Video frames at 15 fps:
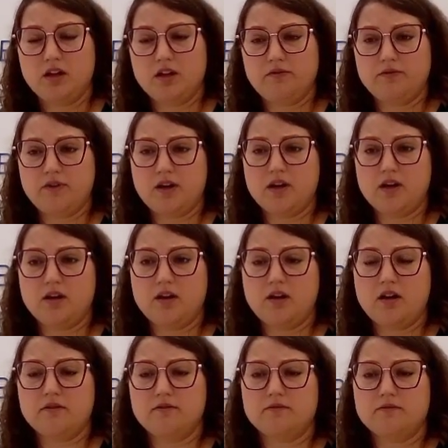If
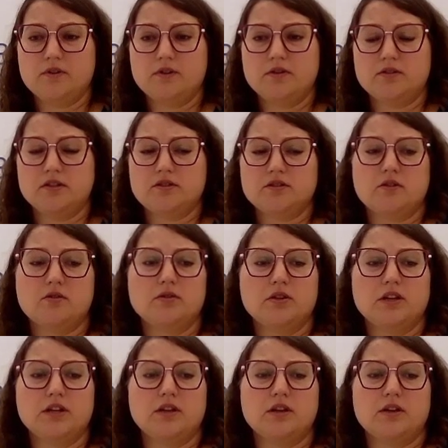I have not
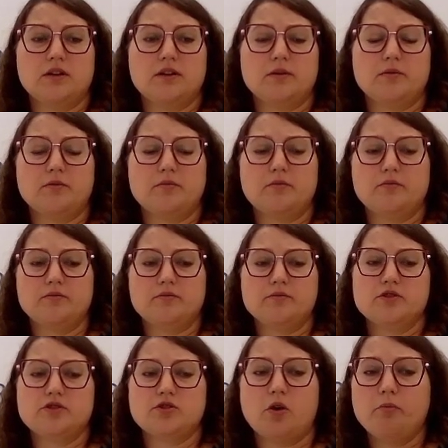only a
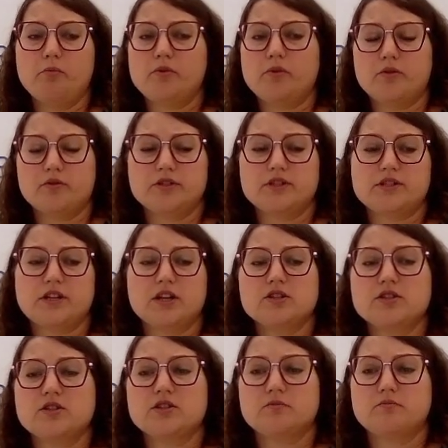stop or a
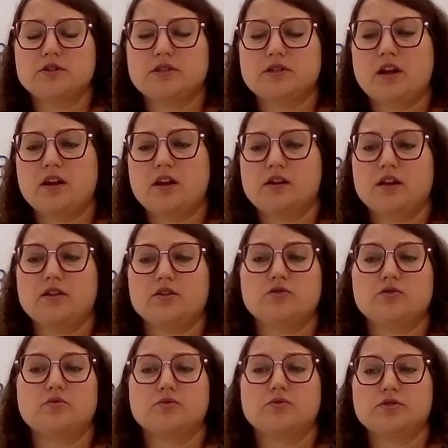station, but I
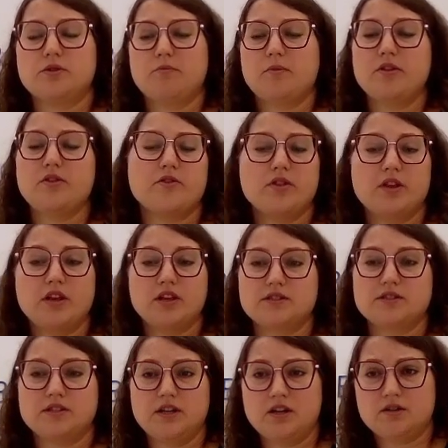can do some other
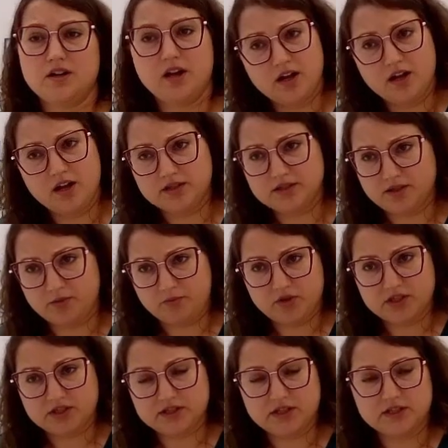things there, some
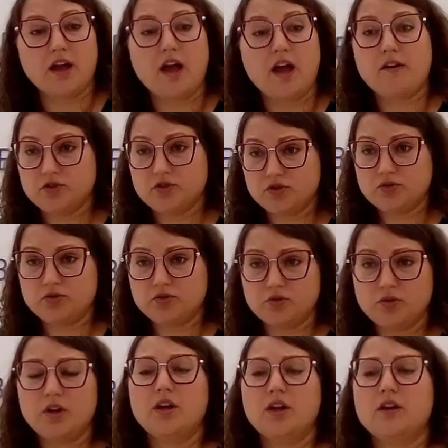things that I have to
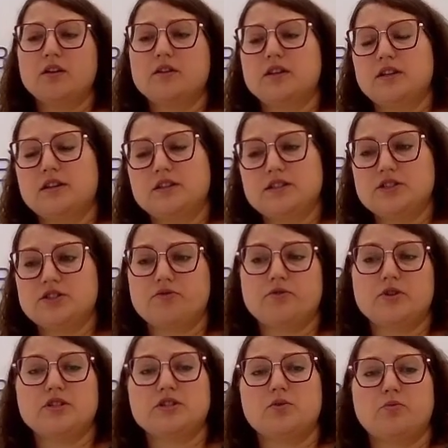do, and then this is
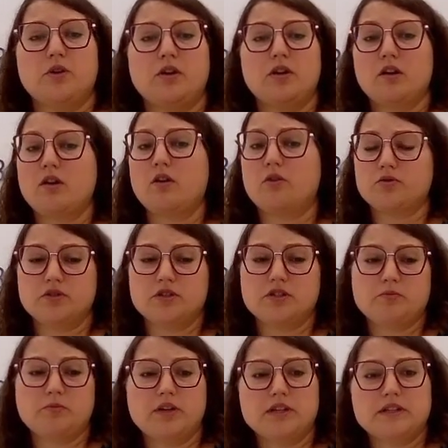the reason why I go to
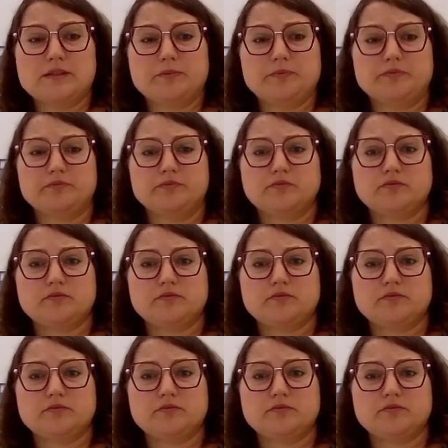this place.